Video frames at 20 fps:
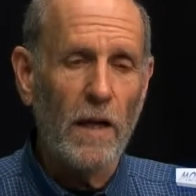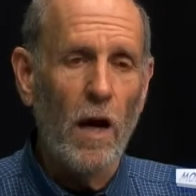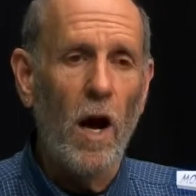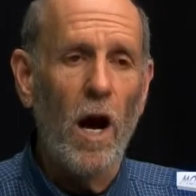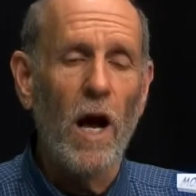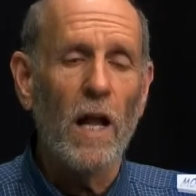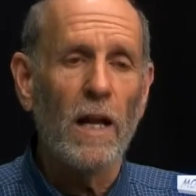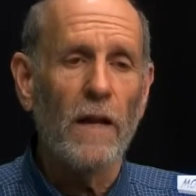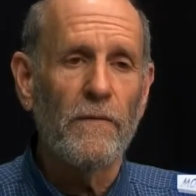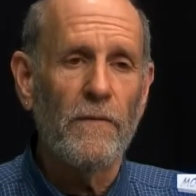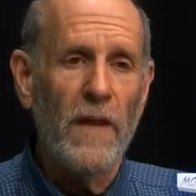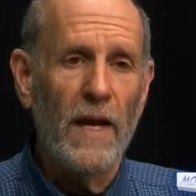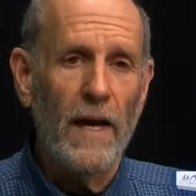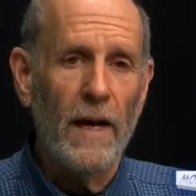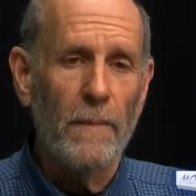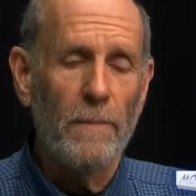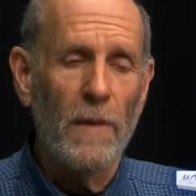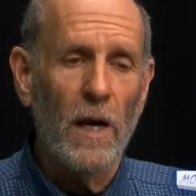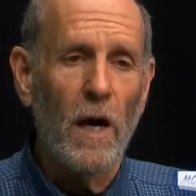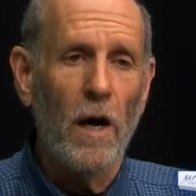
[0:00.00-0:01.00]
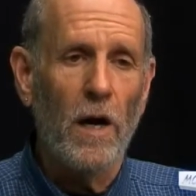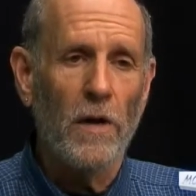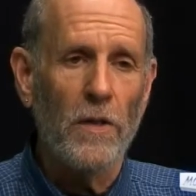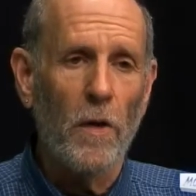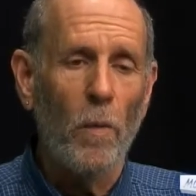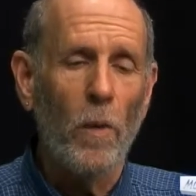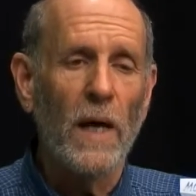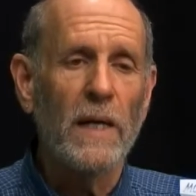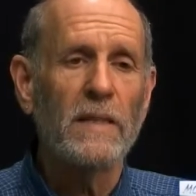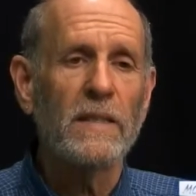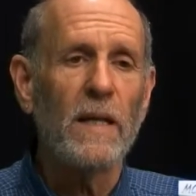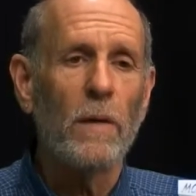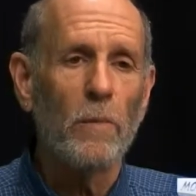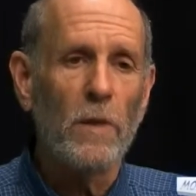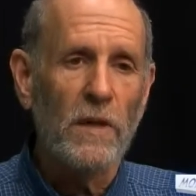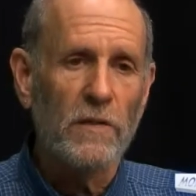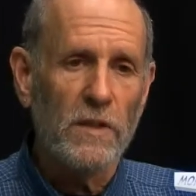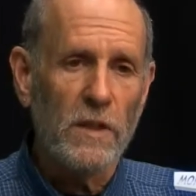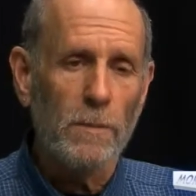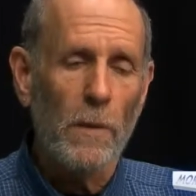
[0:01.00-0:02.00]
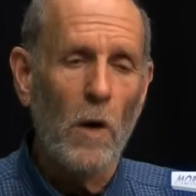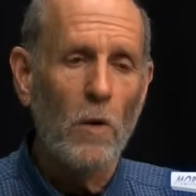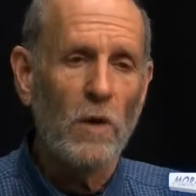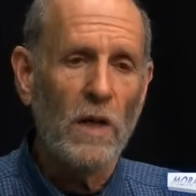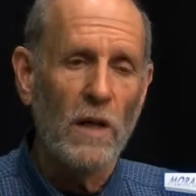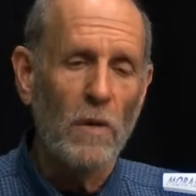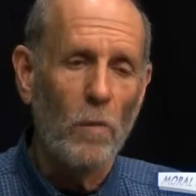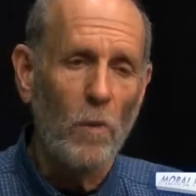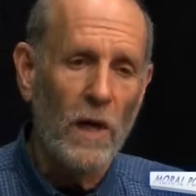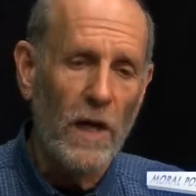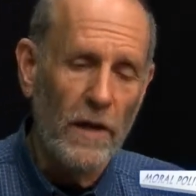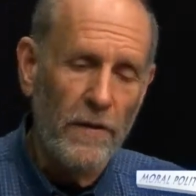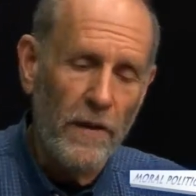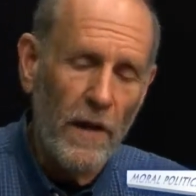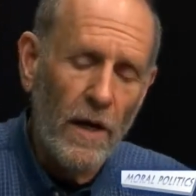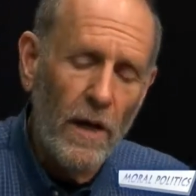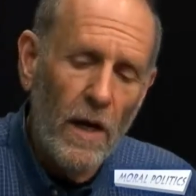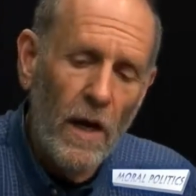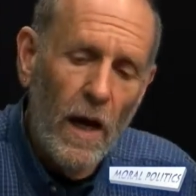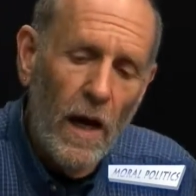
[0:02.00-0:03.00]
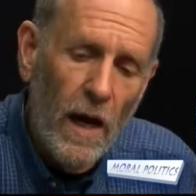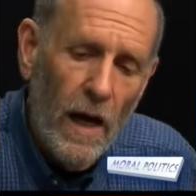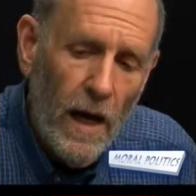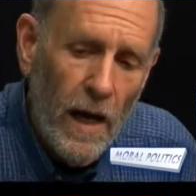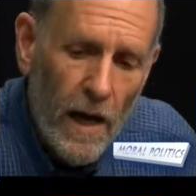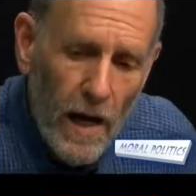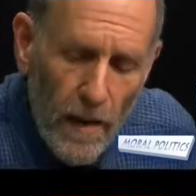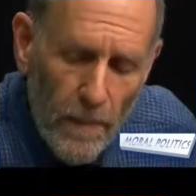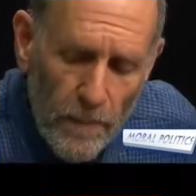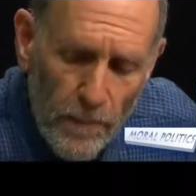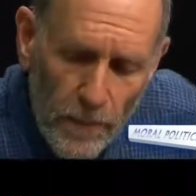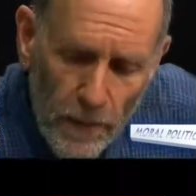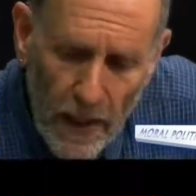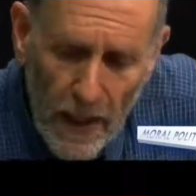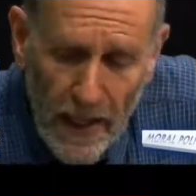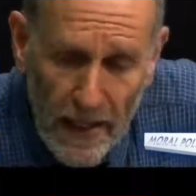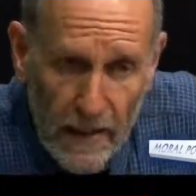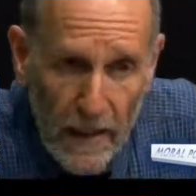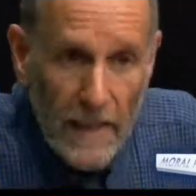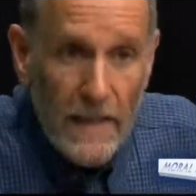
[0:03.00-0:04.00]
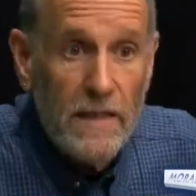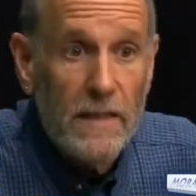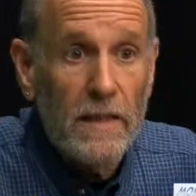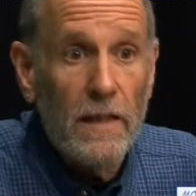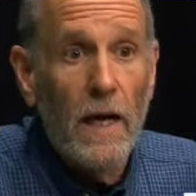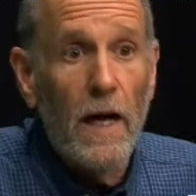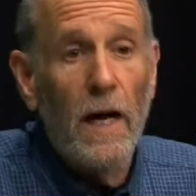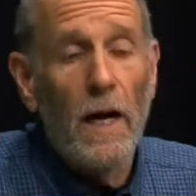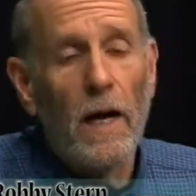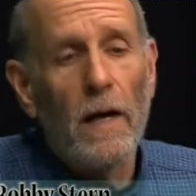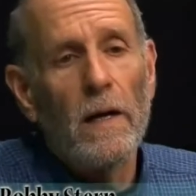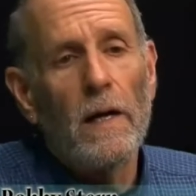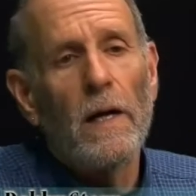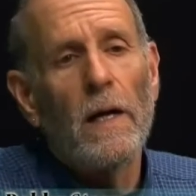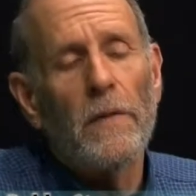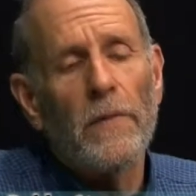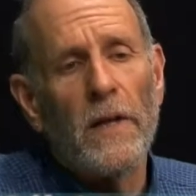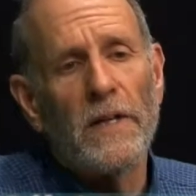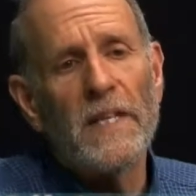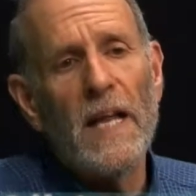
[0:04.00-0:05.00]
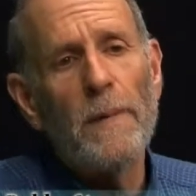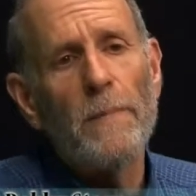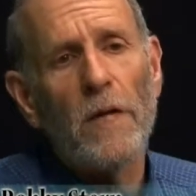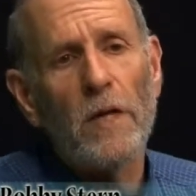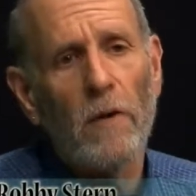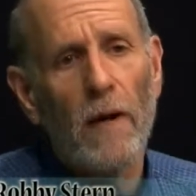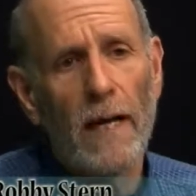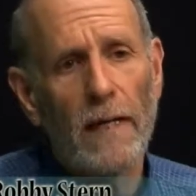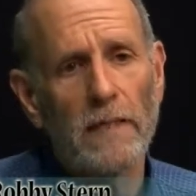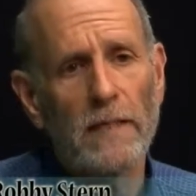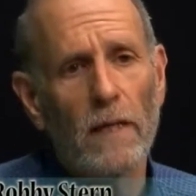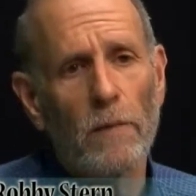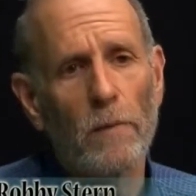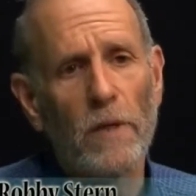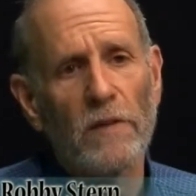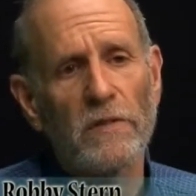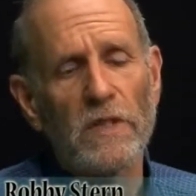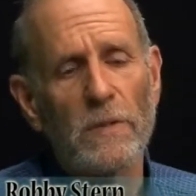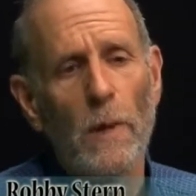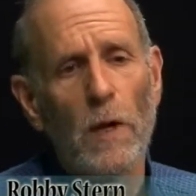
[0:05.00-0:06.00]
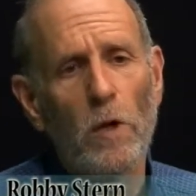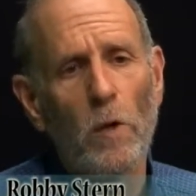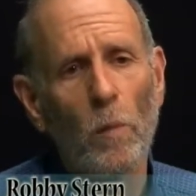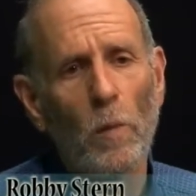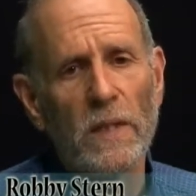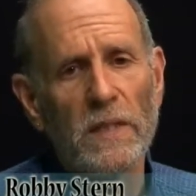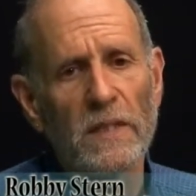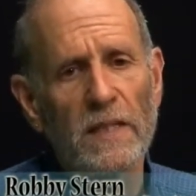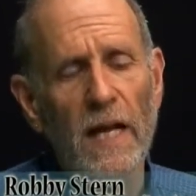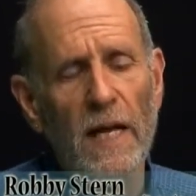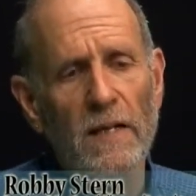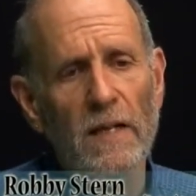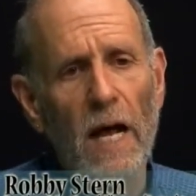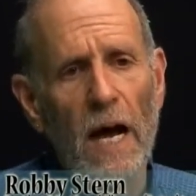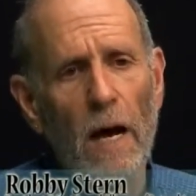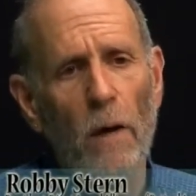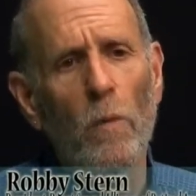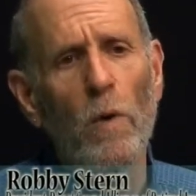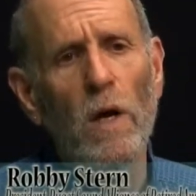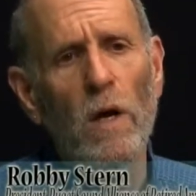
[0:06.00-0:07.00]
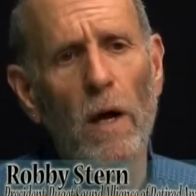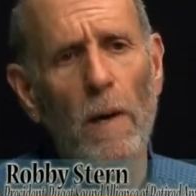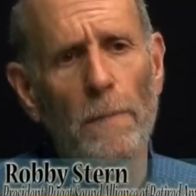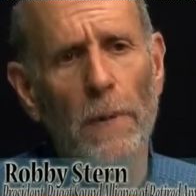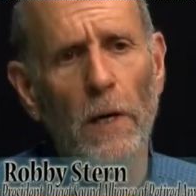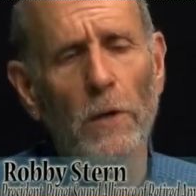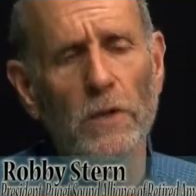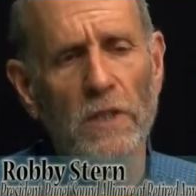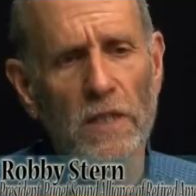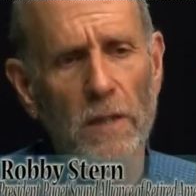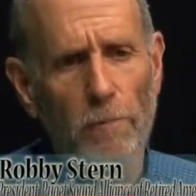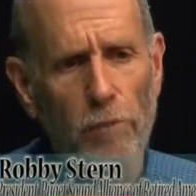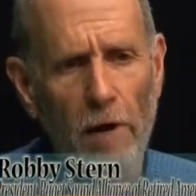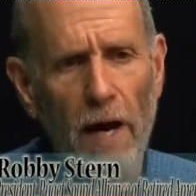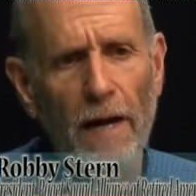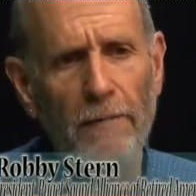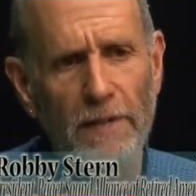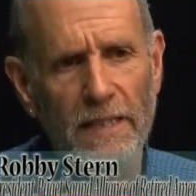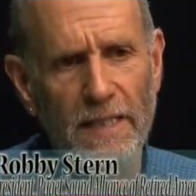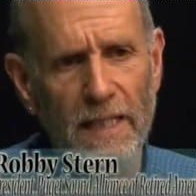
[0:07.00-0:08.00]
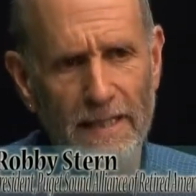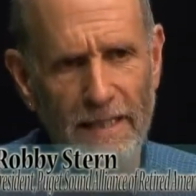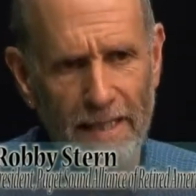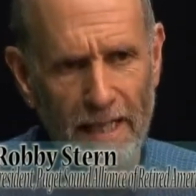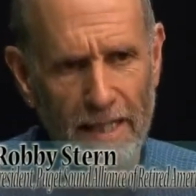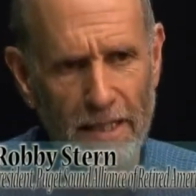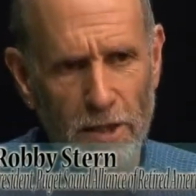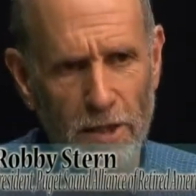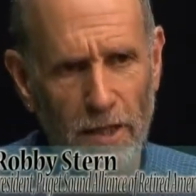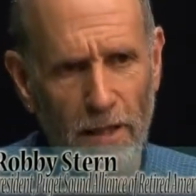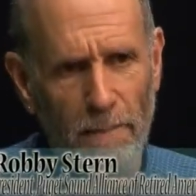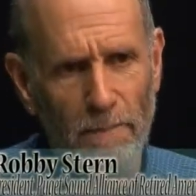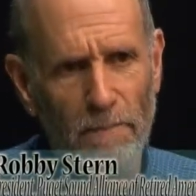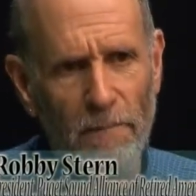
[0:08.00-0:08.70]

All of them are the ones that we've spoken with. Uh, at least the, the Democrats that we've spoken with said, now we're opposed to privatization.